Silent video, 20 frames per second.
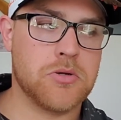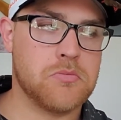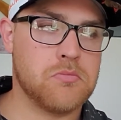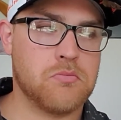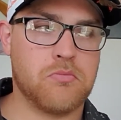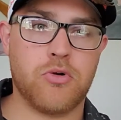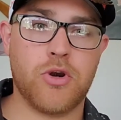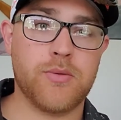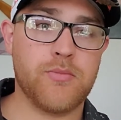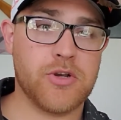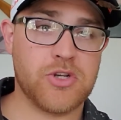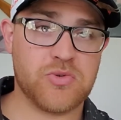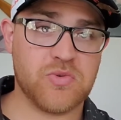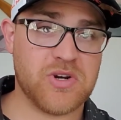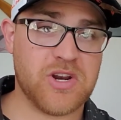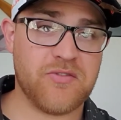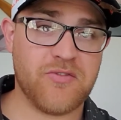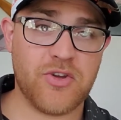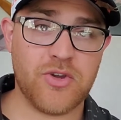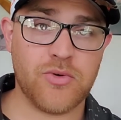pretty much
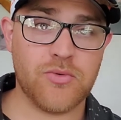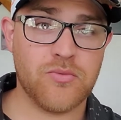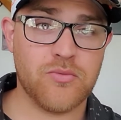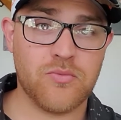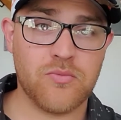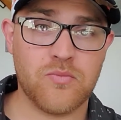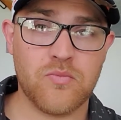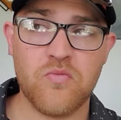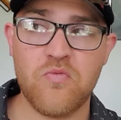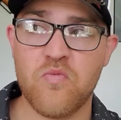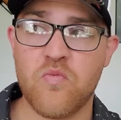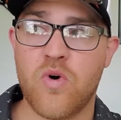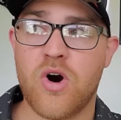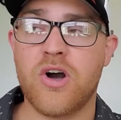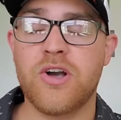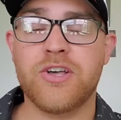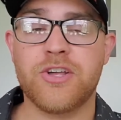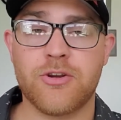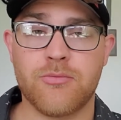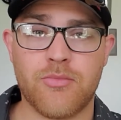whatever you
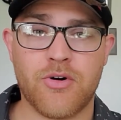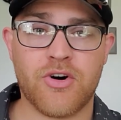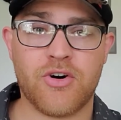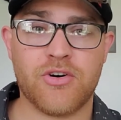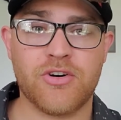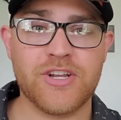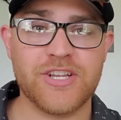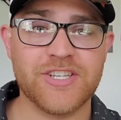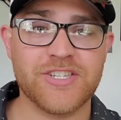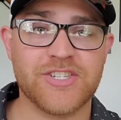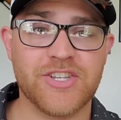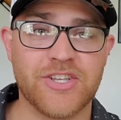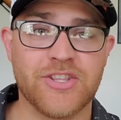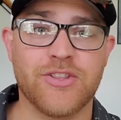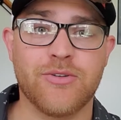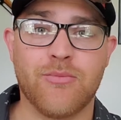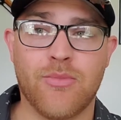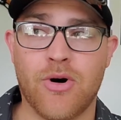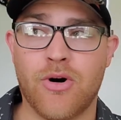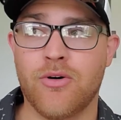want in a mall is in the
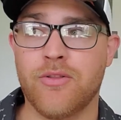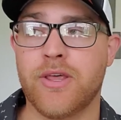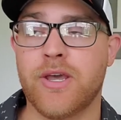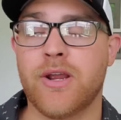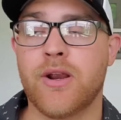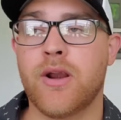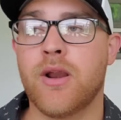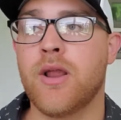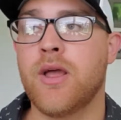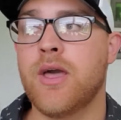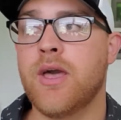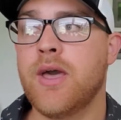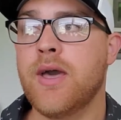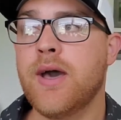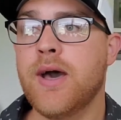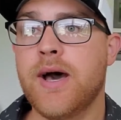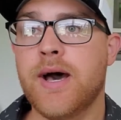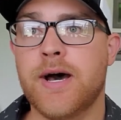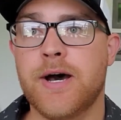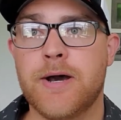mall there.
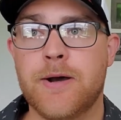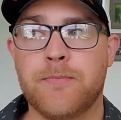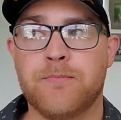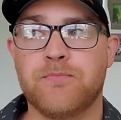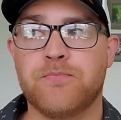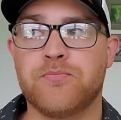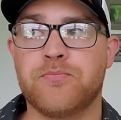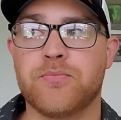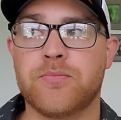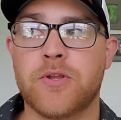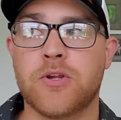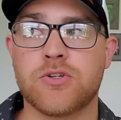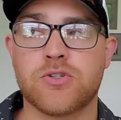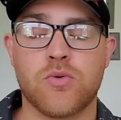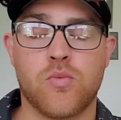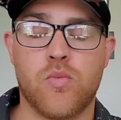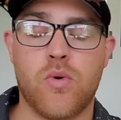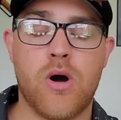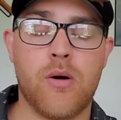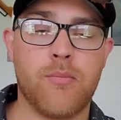There's a
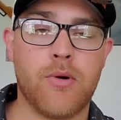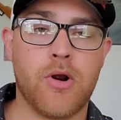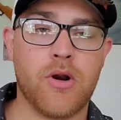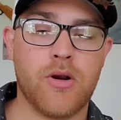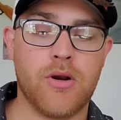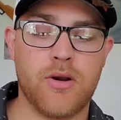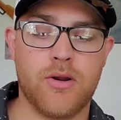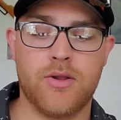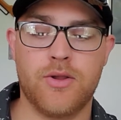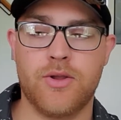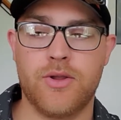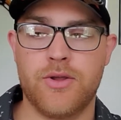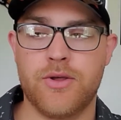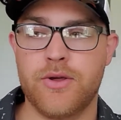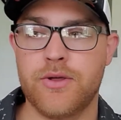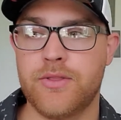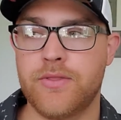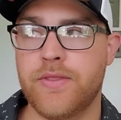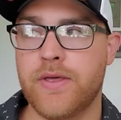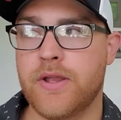Walmart,
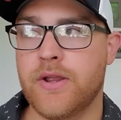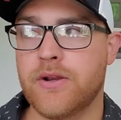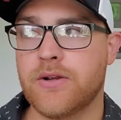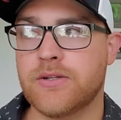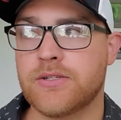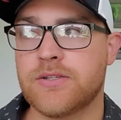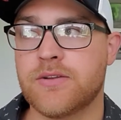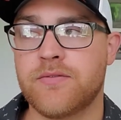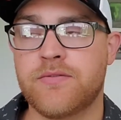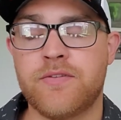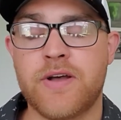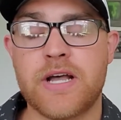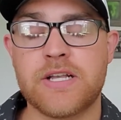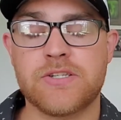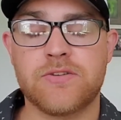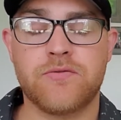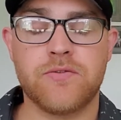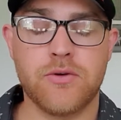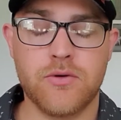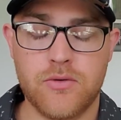there's fast
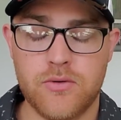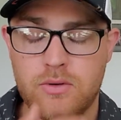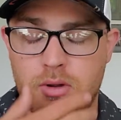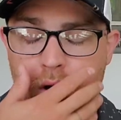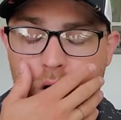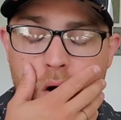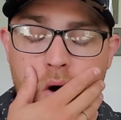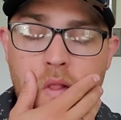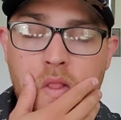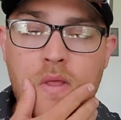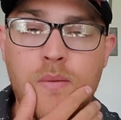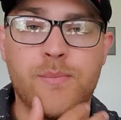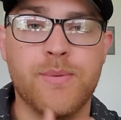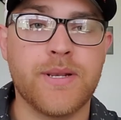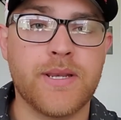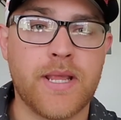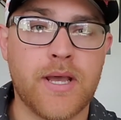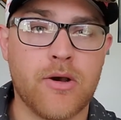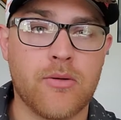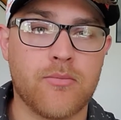food all up and
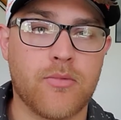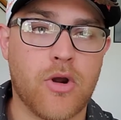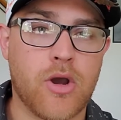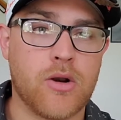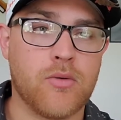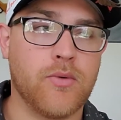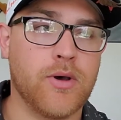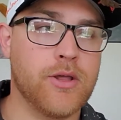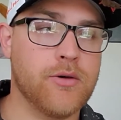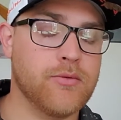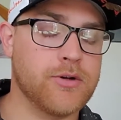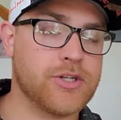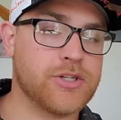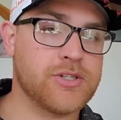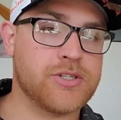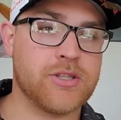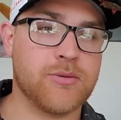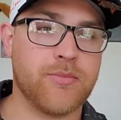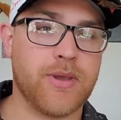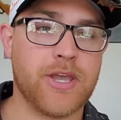down Broadway, which is
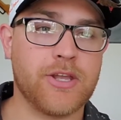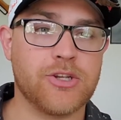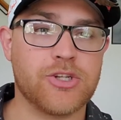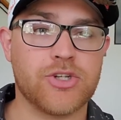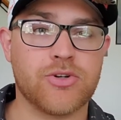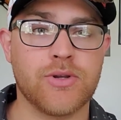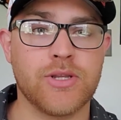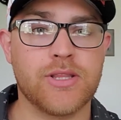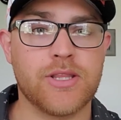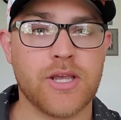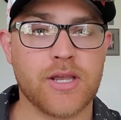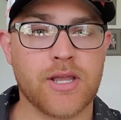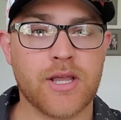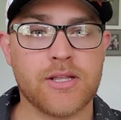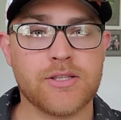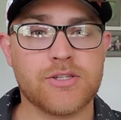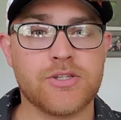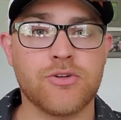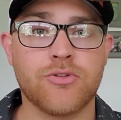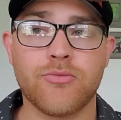the main street that
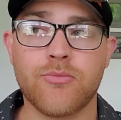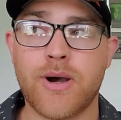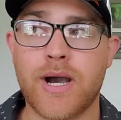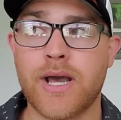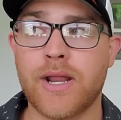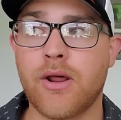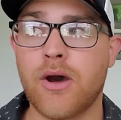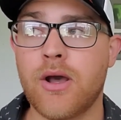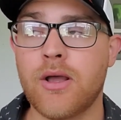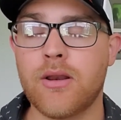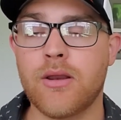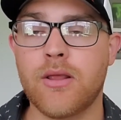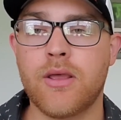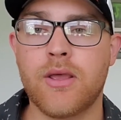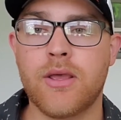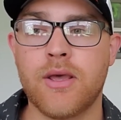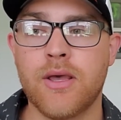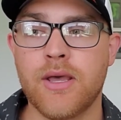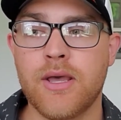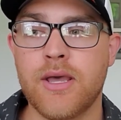cuts through Minot.
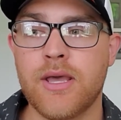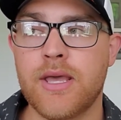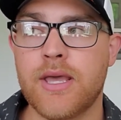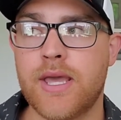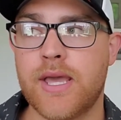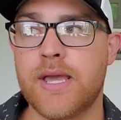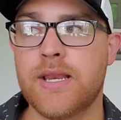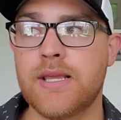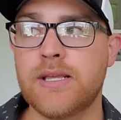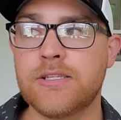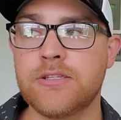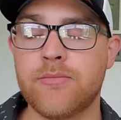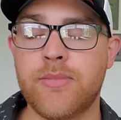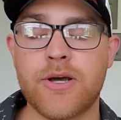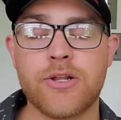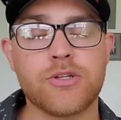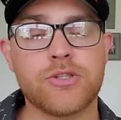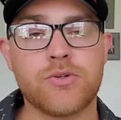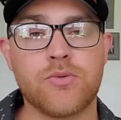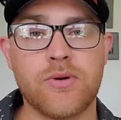It is
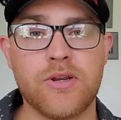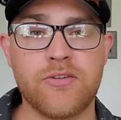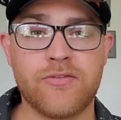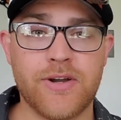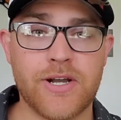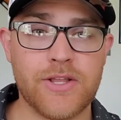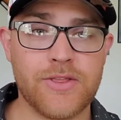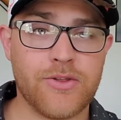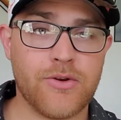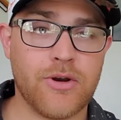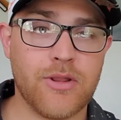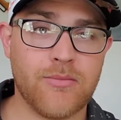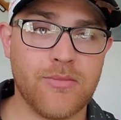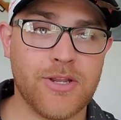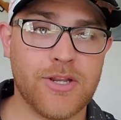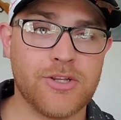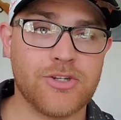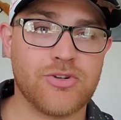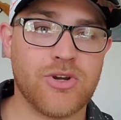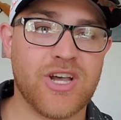about a 25-30
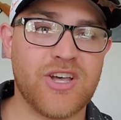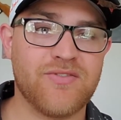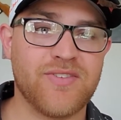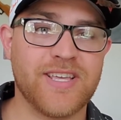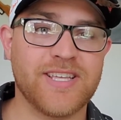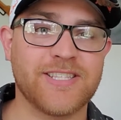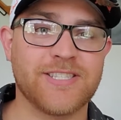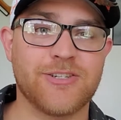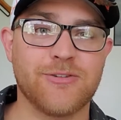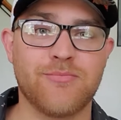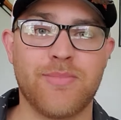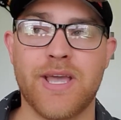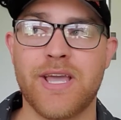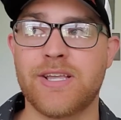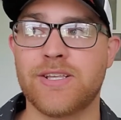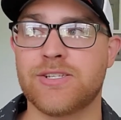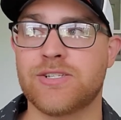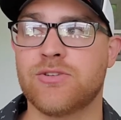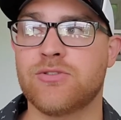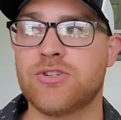minute drive into
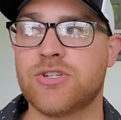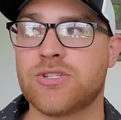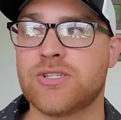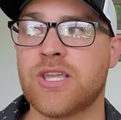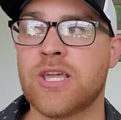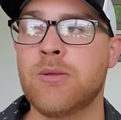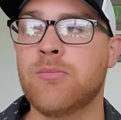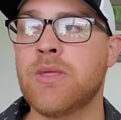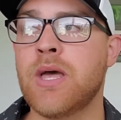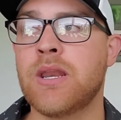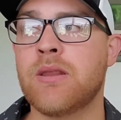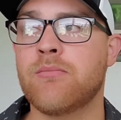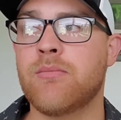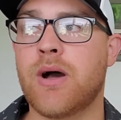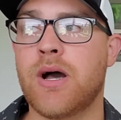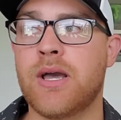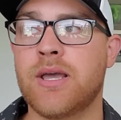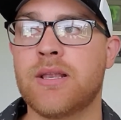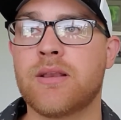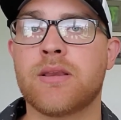base, so just keep that in
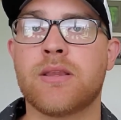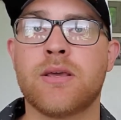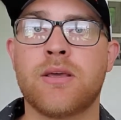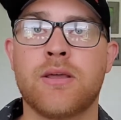mind.